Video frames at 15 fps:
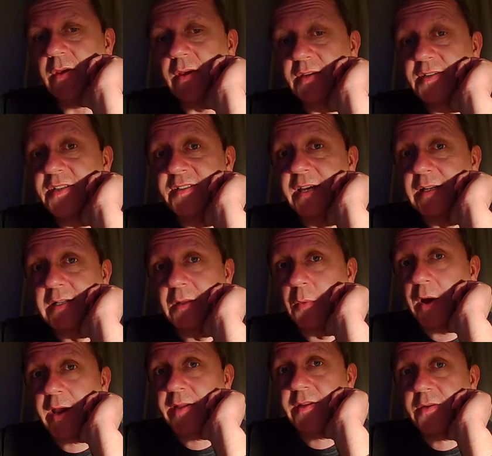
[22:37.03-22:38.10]
exactly what
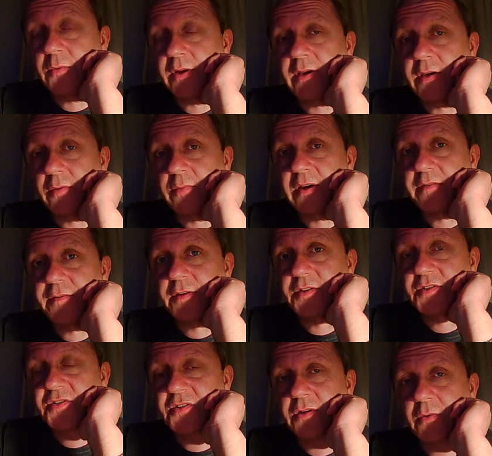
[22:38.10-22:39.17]
I did when I got my
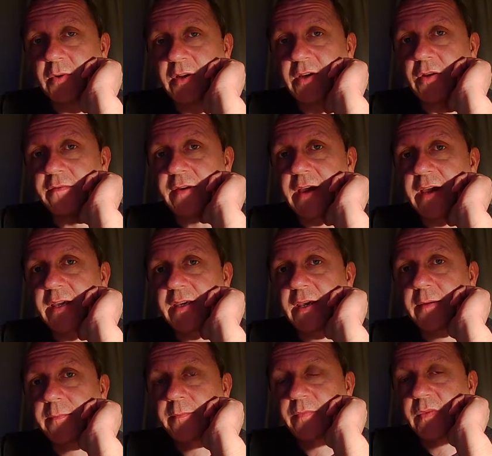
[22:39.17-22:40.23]
first, when I got the
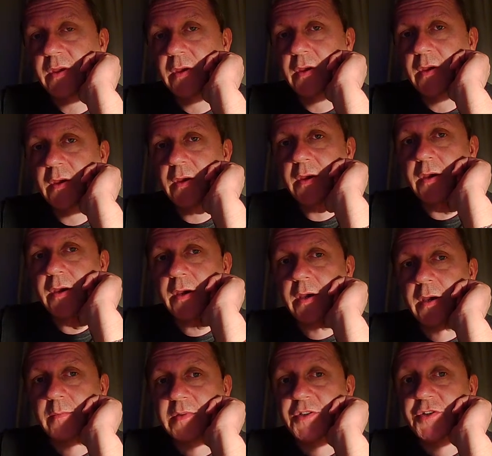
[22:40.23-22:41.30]
Viking.
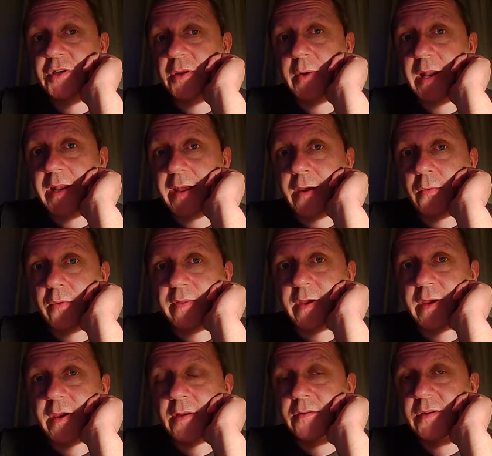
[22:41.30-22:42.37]
Literally went out with
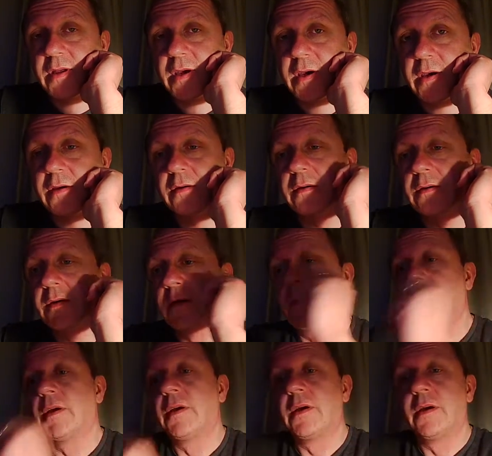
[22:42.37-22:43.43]
it and
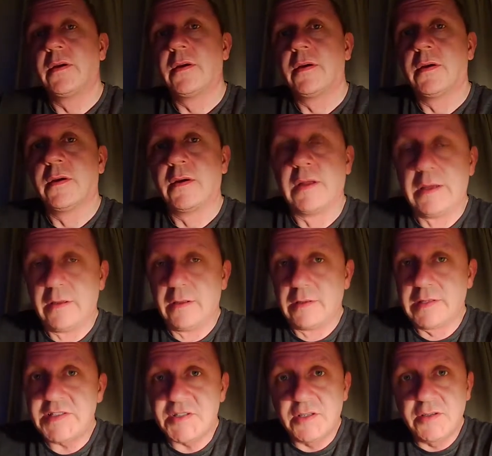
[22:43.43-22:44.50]

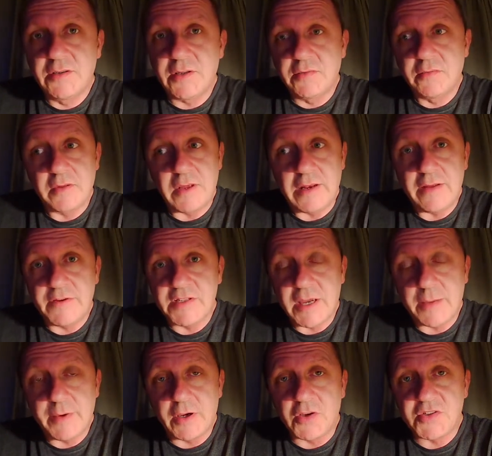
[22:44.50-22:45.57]
listened, and every
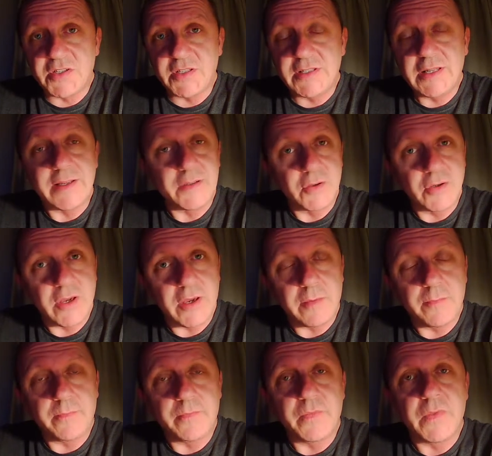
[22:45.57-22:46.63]
time I got a signal, I dug it,
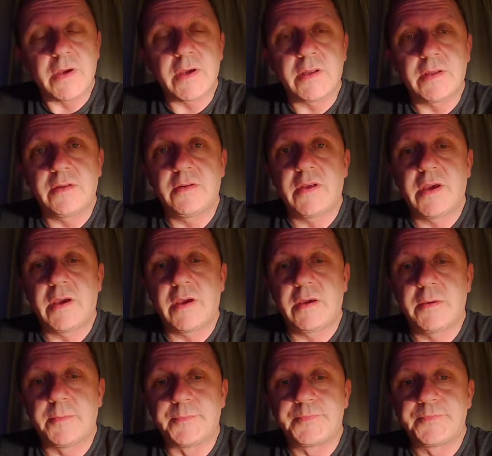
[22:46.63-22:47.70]
and
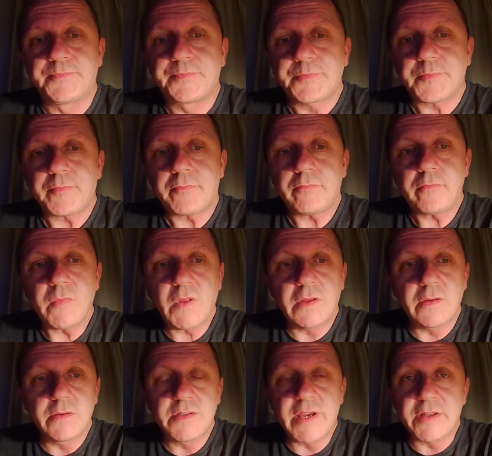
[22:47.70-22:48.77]

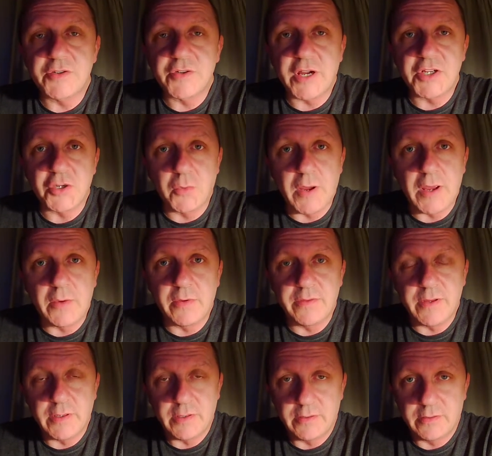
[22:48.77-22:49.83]
take the trash away with
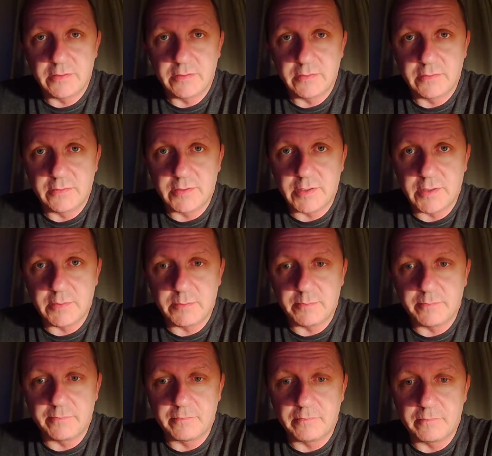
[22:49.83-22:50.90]
you.
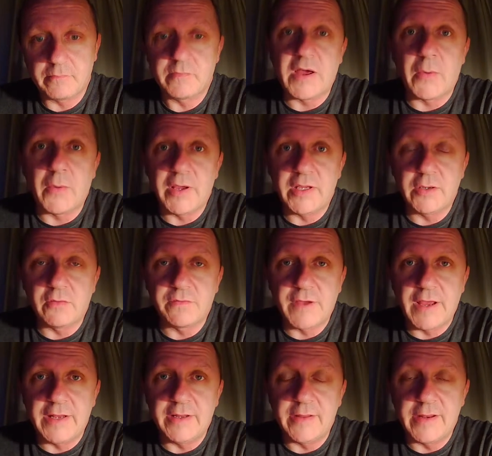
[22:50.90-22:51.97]
That way you don't
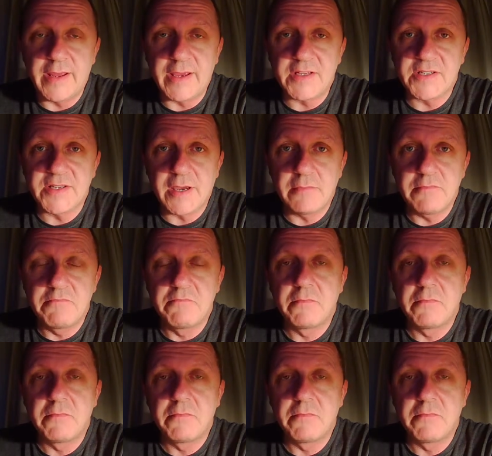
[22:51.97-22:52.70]
find it the next time.